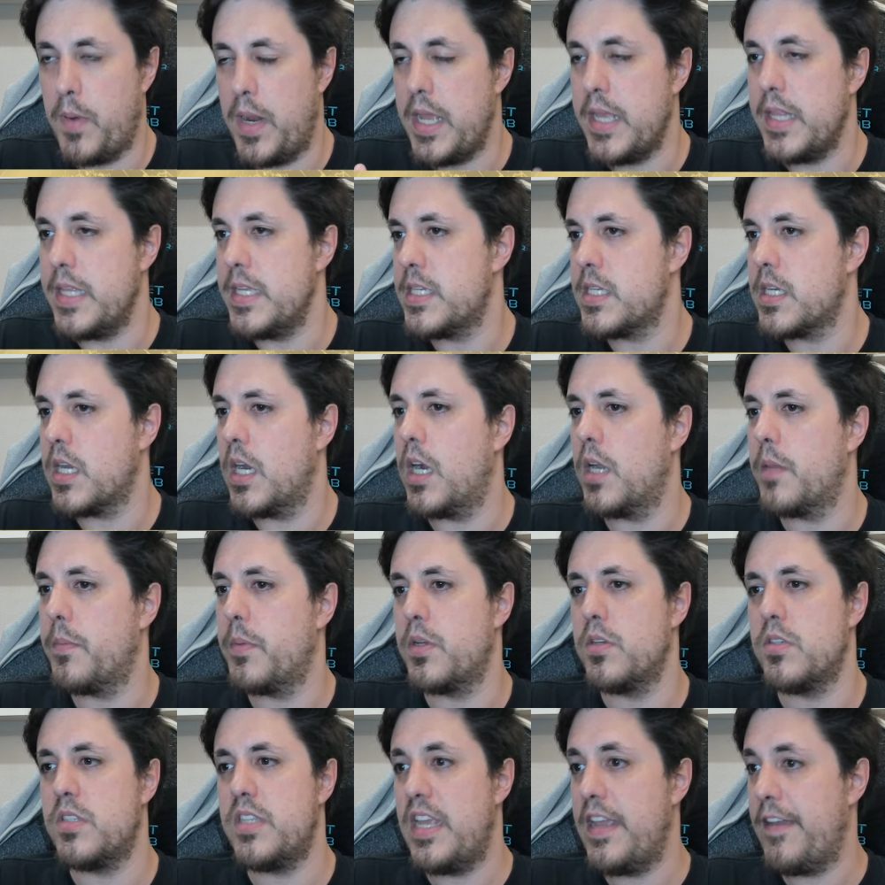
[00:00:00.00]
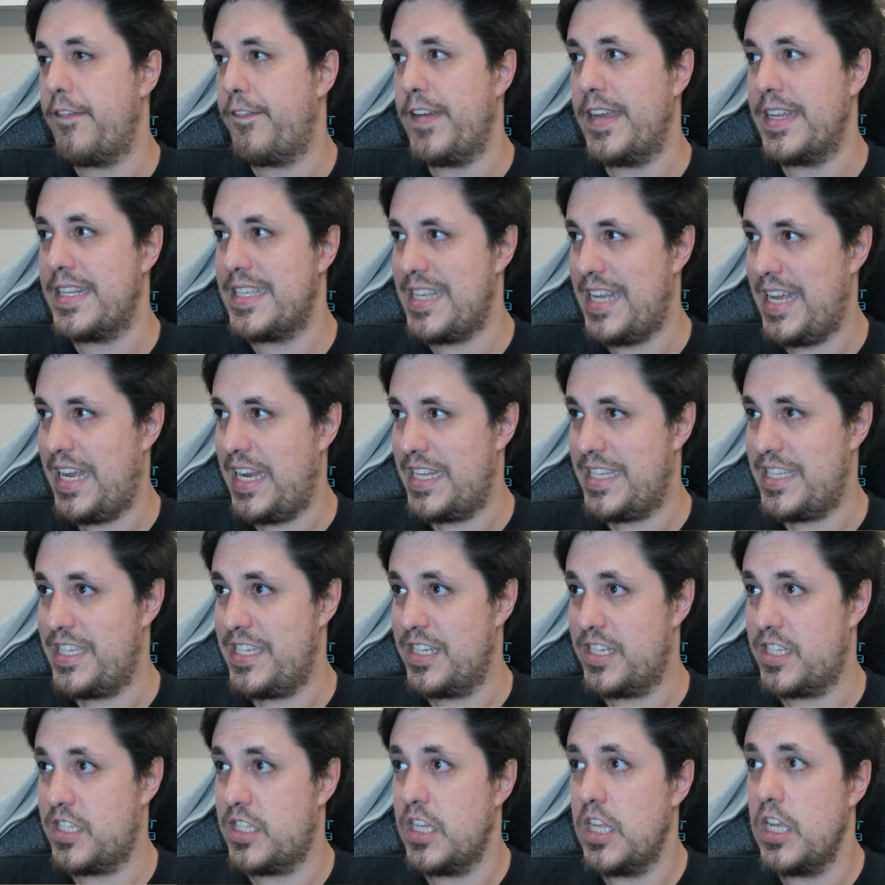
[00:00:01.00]
this card because the effects are
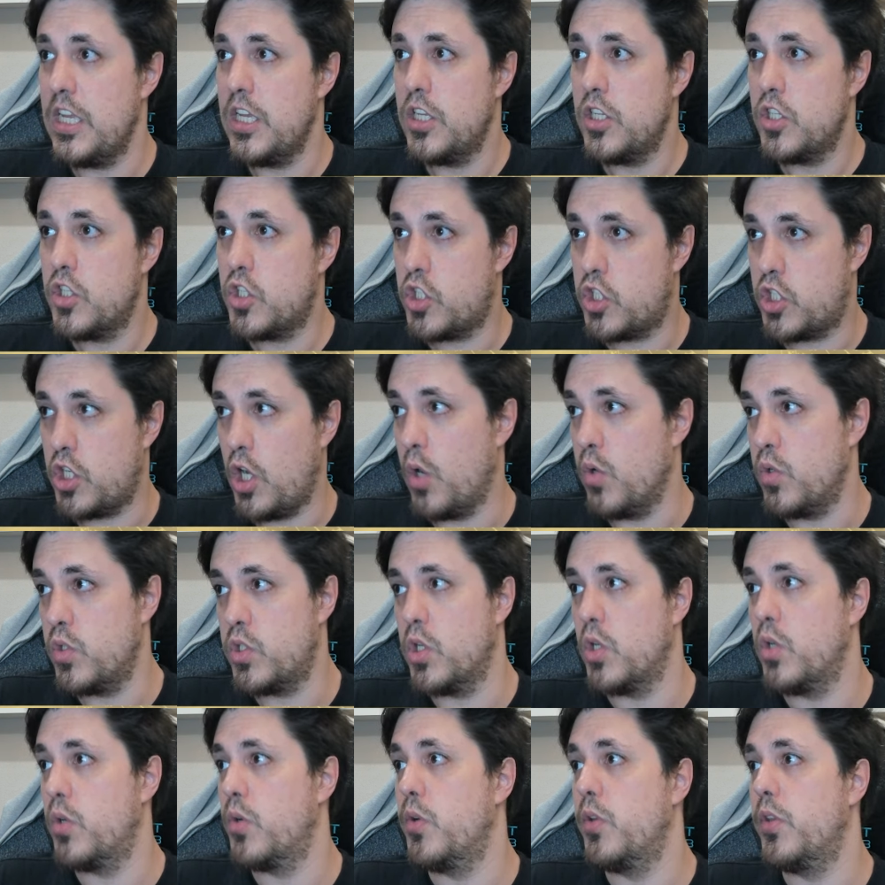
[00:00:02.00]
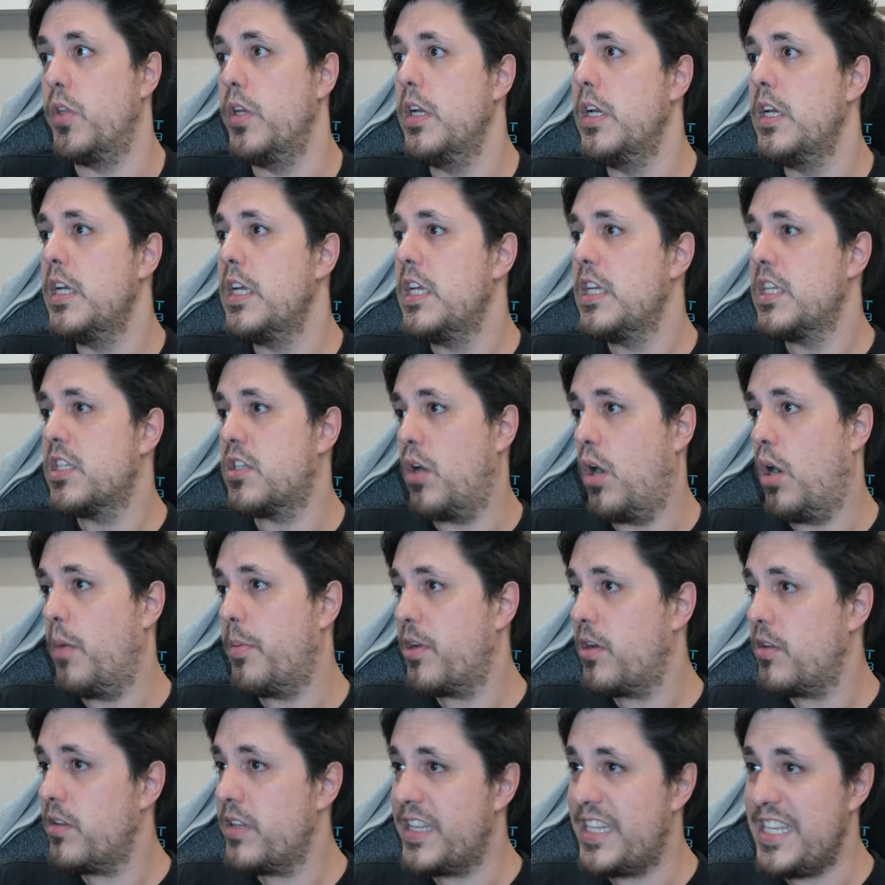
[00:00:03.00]
just so good. So
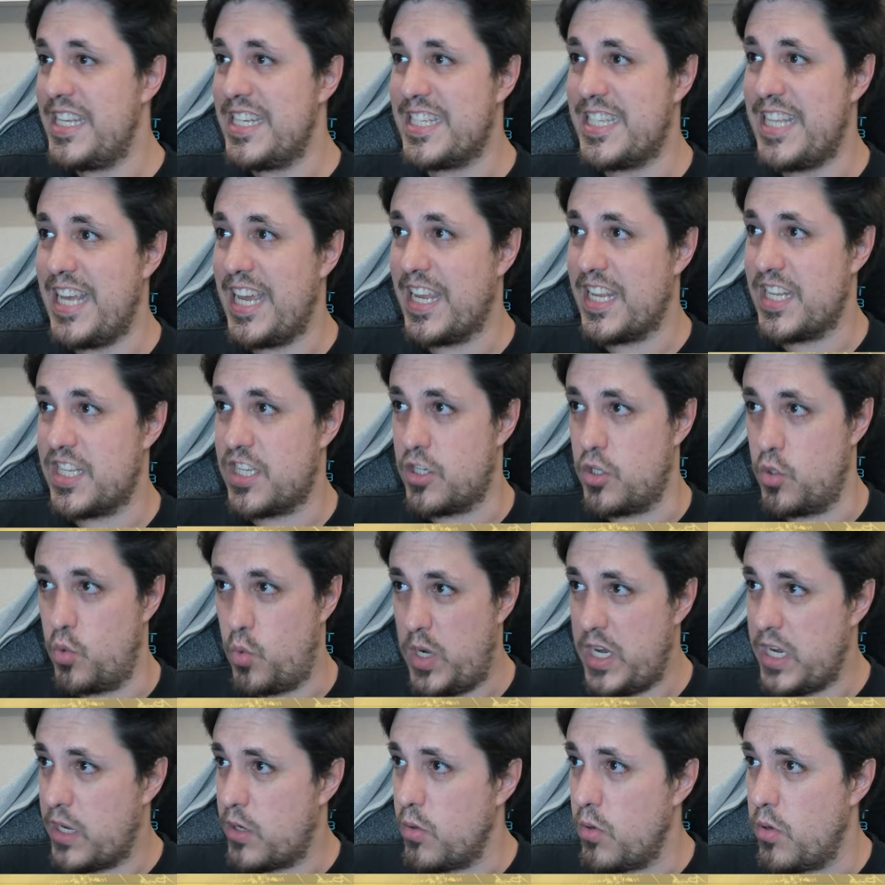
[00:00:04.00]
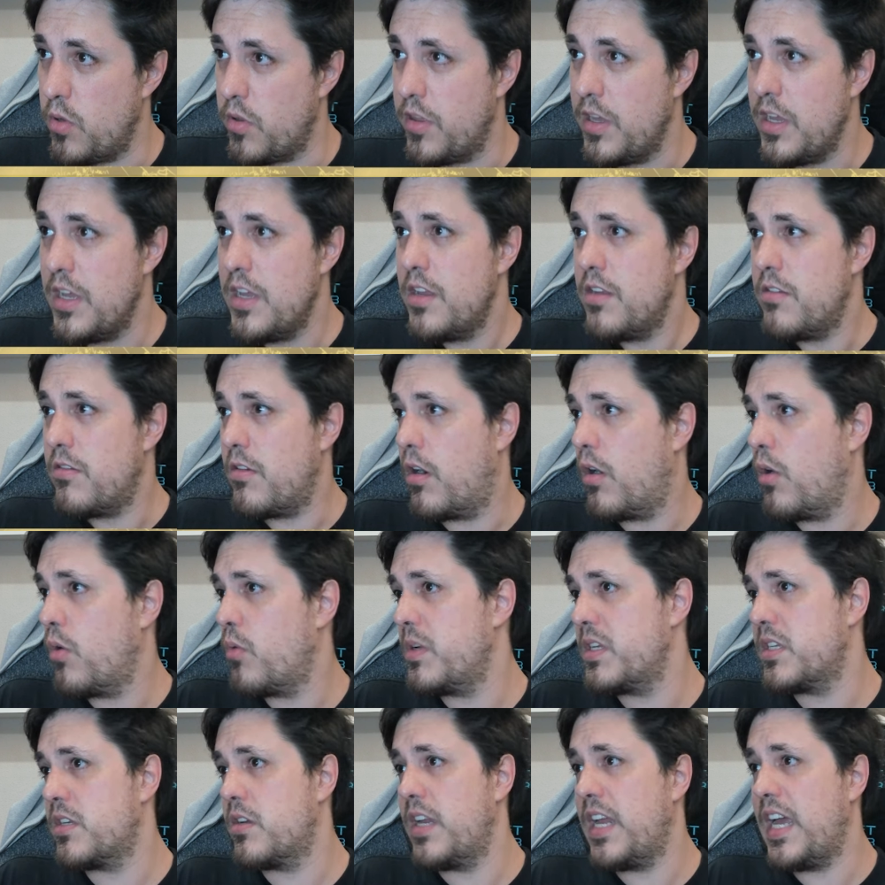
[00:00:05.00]
overall, this deck is really good. You're
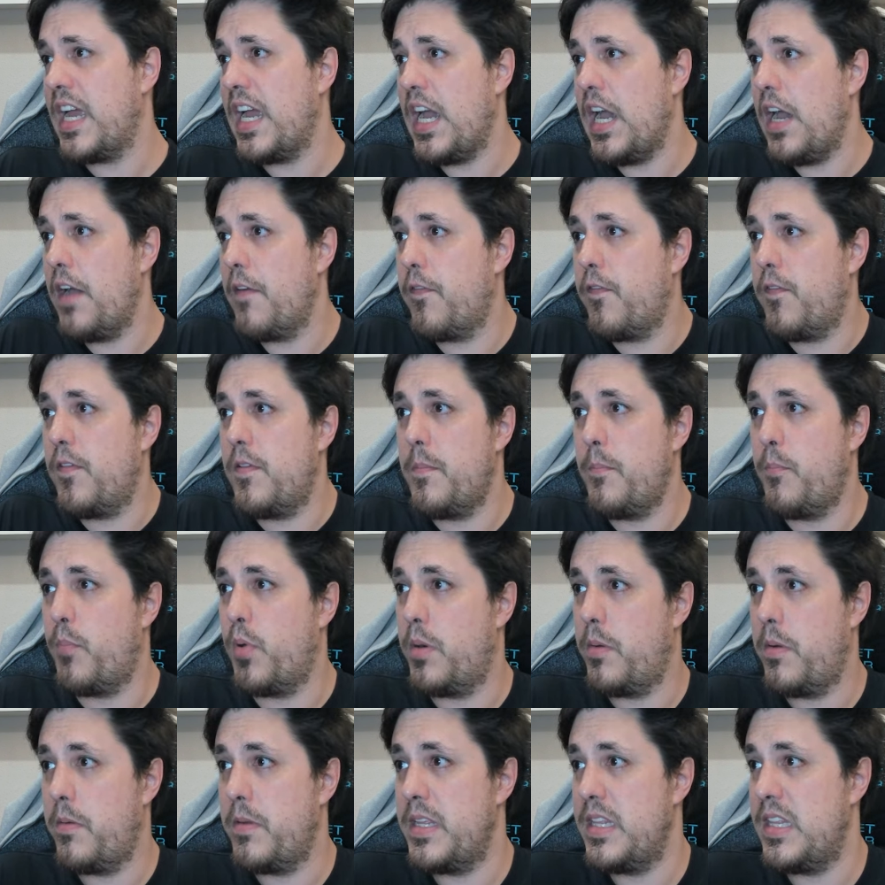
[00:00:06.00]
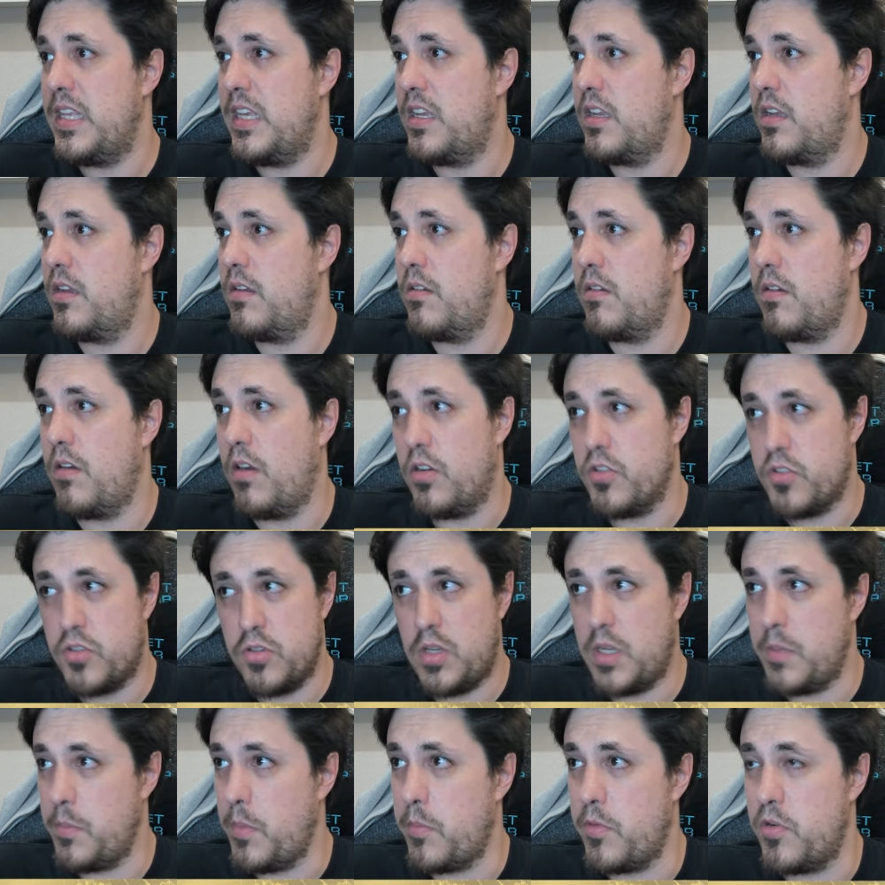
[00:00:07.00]
always gonna have probably the
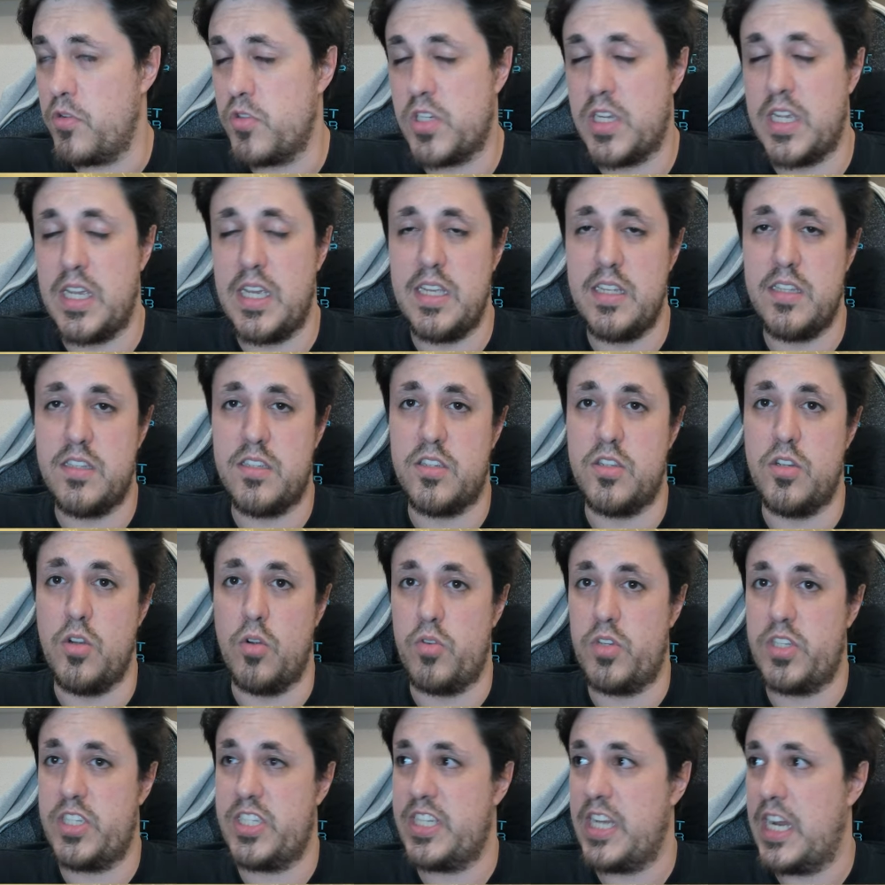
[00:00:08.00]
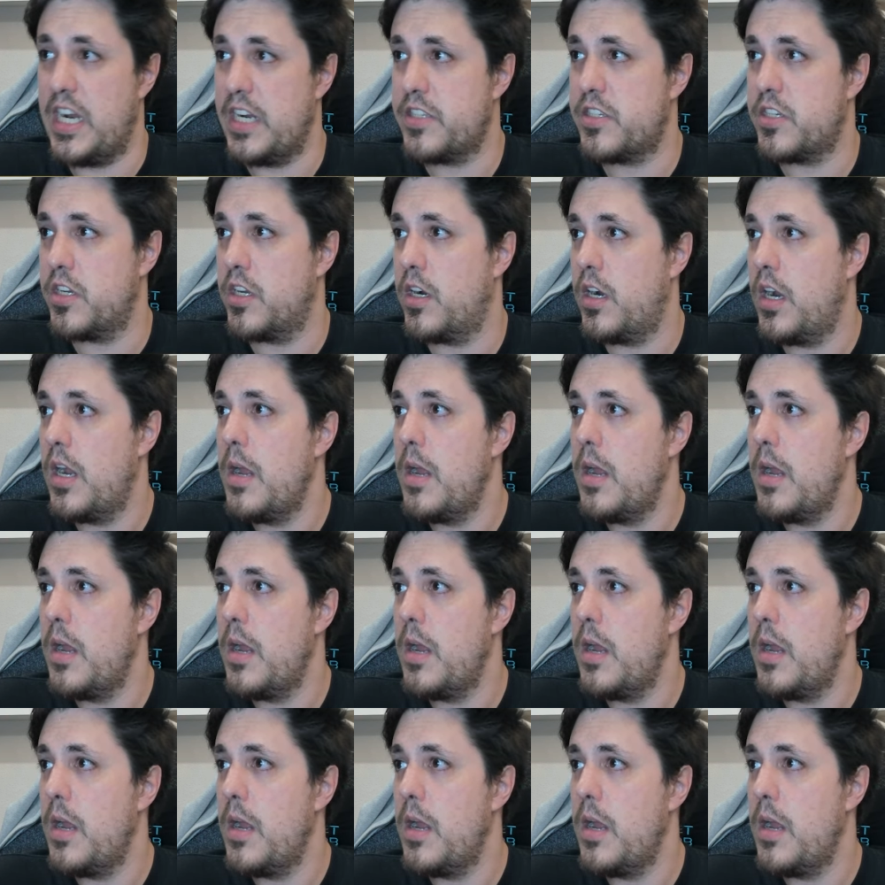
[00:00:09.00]
Kosuke Momonosuke, it's your searcher,